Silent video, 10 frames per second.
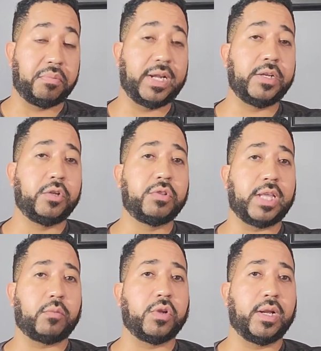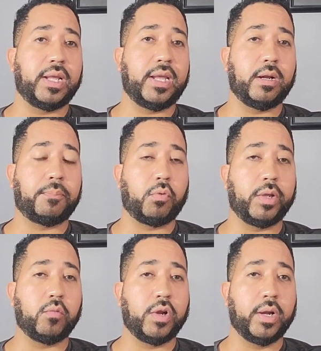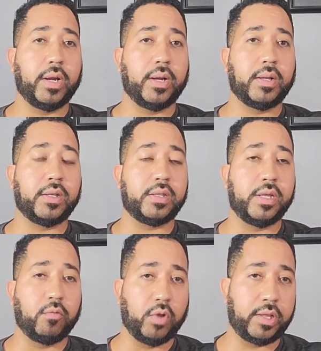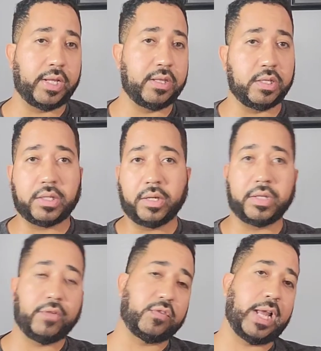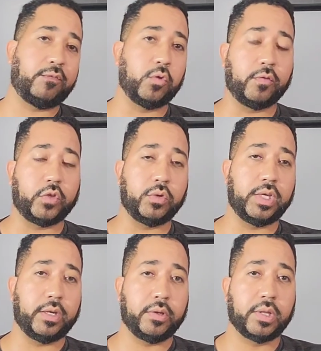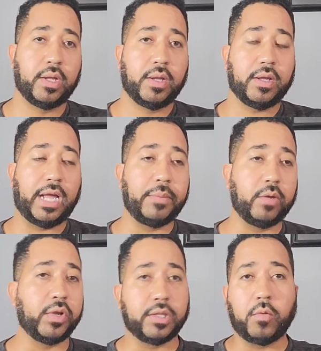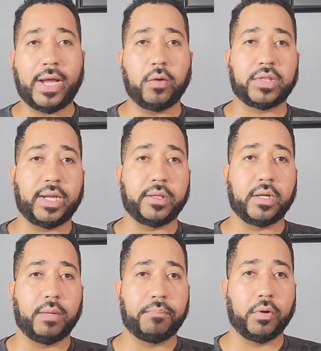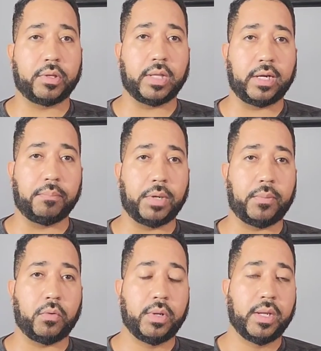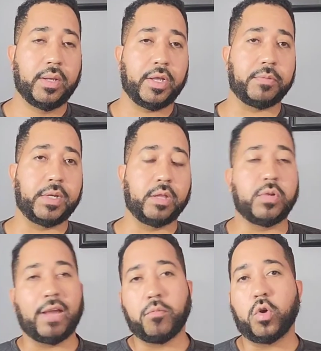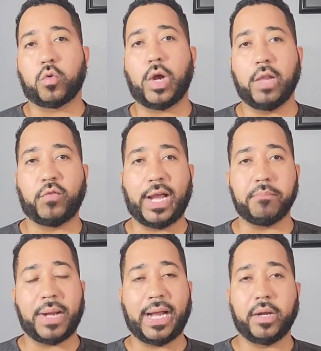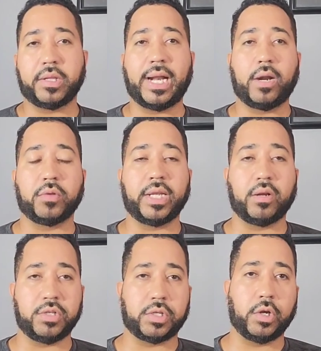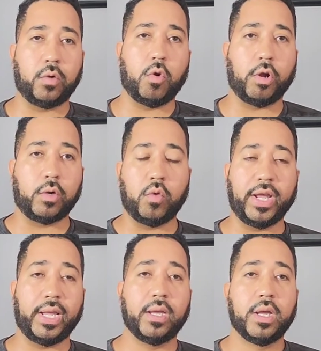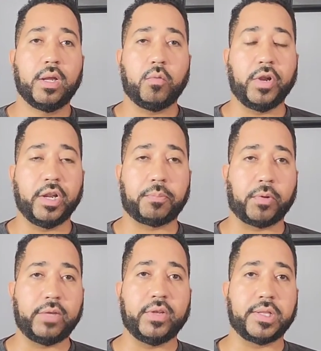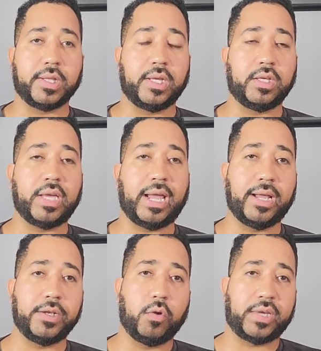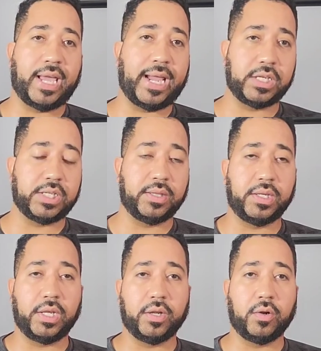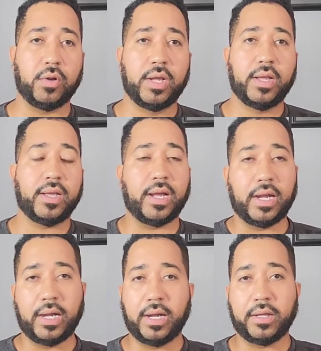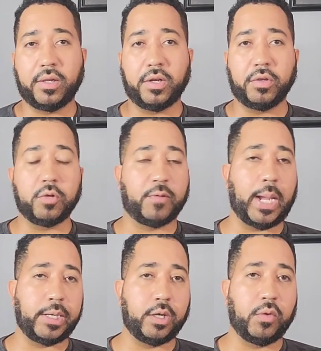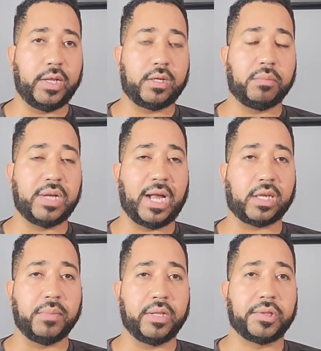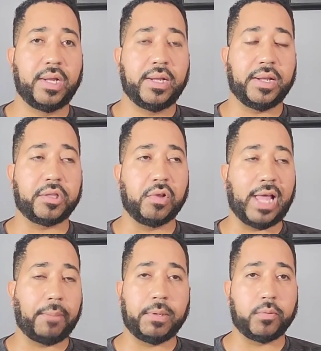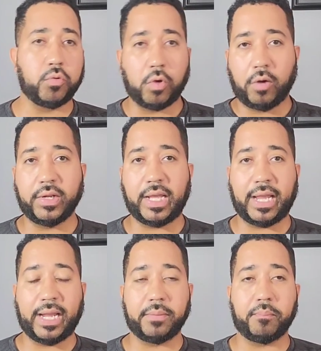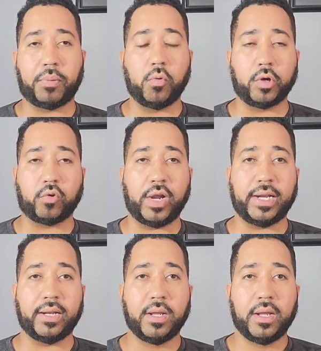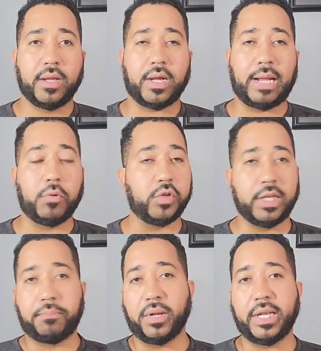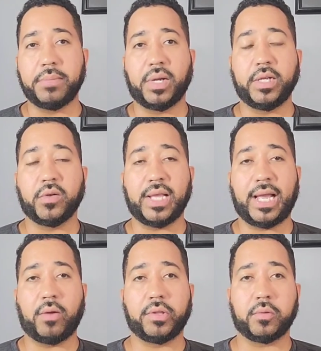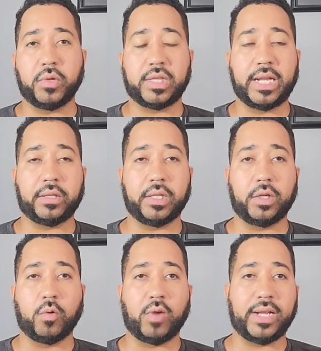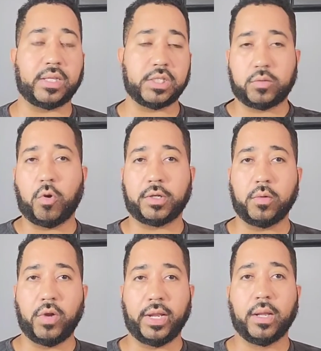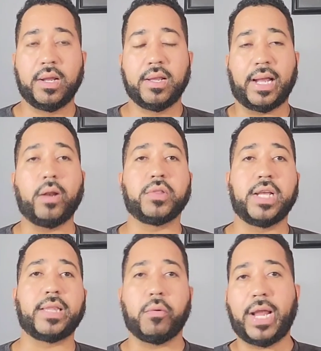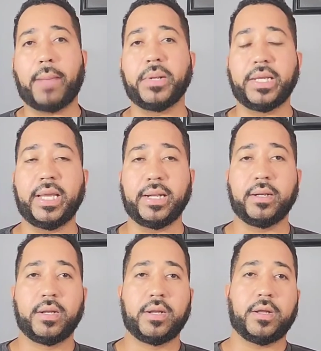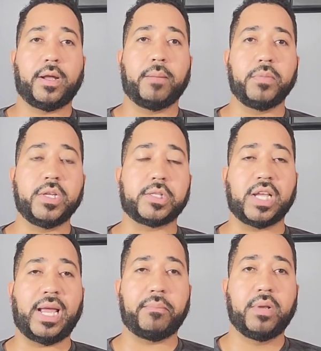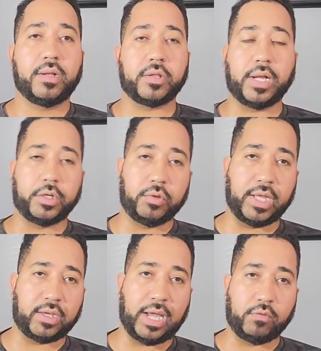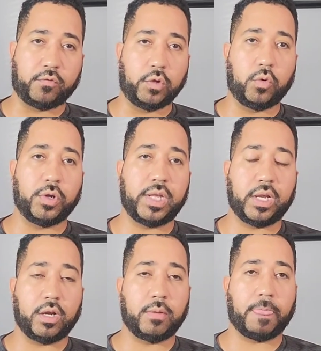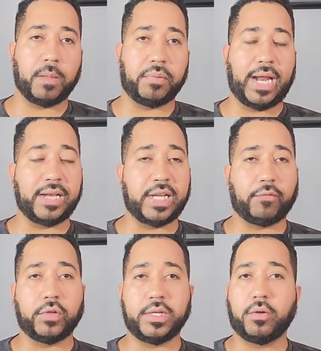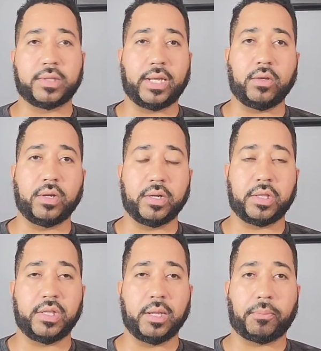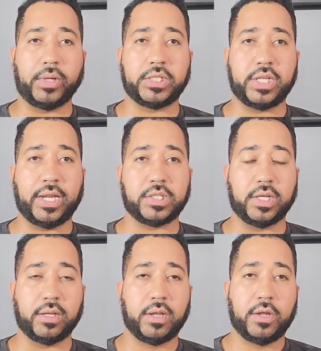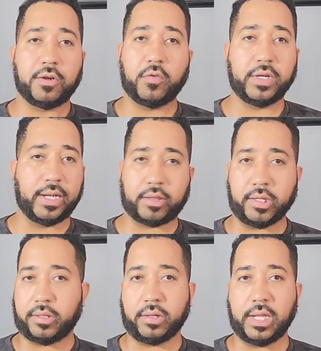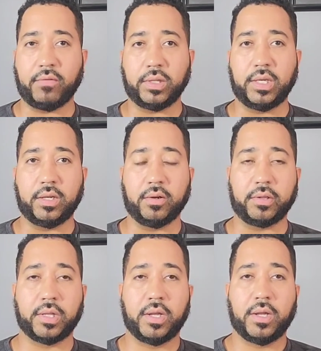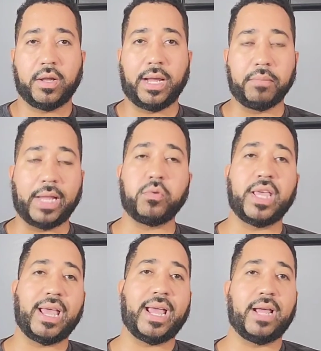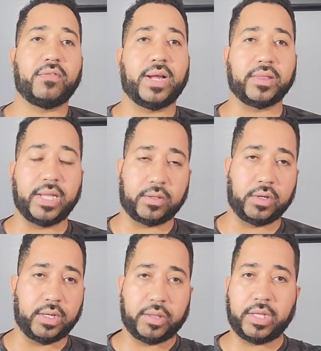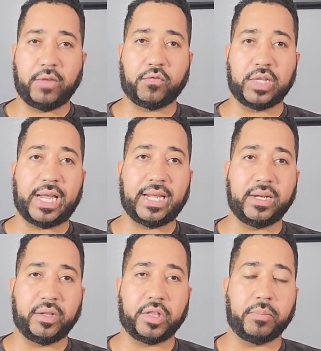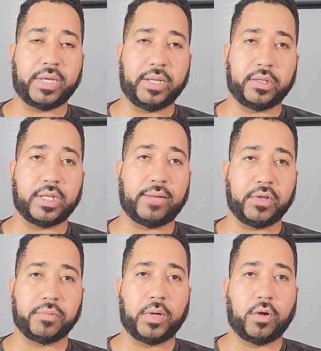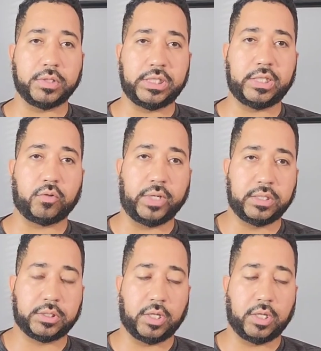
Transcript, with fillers: But I do think we're going to hit a point where the real estate is just going to stay flat for a few years. Um, and the reason why I don't think it's going to burst like a bubble is because we have more qualified buyers that I don't think are just going to walk away. Whereas previously you had no cash in the deal, uh, you know, you probably no income documents. And so a lot of people who already had poor credit, um, who didn't put any money on the house when things didn't go right, they just walked away. I don't think that would happen again um, this time. So I do think you have a floor there, but I definitely don't think you're going to see the appreciation over the next six or seven years um, like we have, I think they're going to stay flat and in some cases have a small decrease.